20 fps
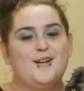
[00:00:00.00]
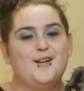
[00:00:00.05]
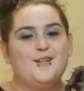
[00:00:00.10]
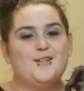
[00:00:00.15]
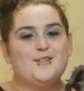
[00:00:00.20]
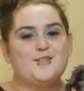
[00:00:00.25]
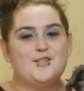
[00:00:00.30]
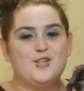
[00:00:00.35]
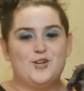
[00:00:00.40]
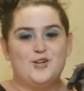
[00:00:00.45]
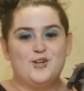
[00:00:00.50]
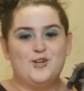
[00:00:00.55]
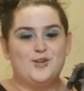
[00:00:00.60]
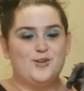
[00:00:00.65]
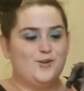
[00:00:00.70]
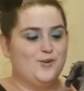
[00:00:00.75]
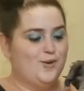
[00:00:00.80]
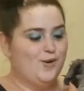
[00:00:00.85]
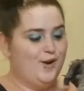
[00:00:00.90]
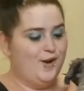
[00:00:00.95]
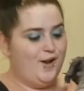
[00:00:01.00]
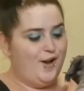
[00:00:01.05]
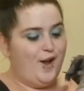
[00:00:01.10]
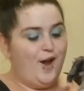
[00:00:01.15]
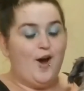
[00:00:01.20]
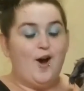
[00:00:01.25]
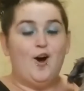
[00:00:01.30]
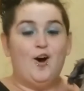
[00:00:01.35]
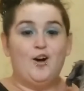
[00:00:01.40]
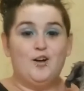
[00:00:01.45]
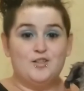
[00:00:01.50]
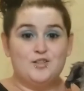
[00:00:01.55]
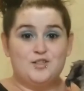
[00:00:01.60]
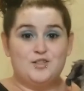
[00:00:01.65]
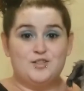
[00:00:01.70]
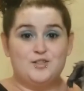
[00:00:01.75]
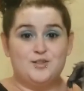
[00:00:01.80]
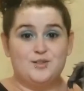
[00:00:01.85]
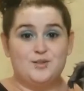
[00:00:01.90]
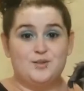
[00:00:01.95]
So
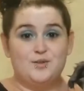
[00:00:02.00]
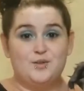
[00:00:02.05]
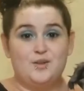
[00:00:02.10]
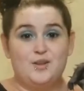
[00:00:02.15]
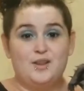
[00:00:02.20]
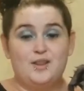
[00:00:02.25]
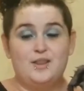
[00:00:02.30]
also